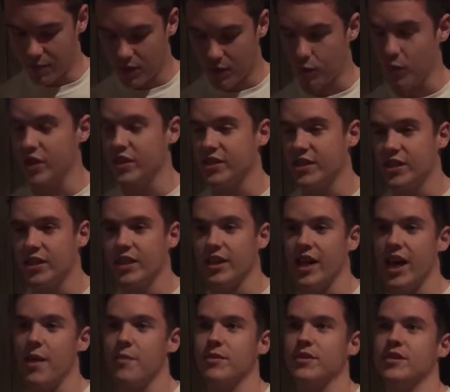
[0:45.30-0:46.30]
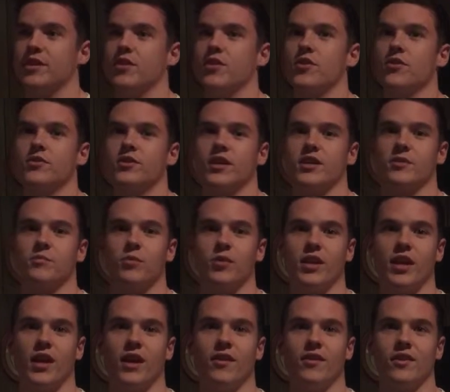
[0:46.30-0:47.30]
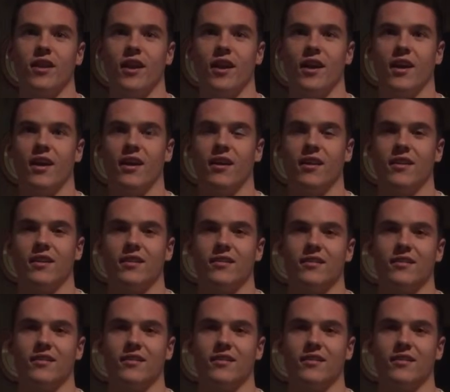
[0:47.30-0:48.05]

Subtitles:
Recently, ABC News has put out kind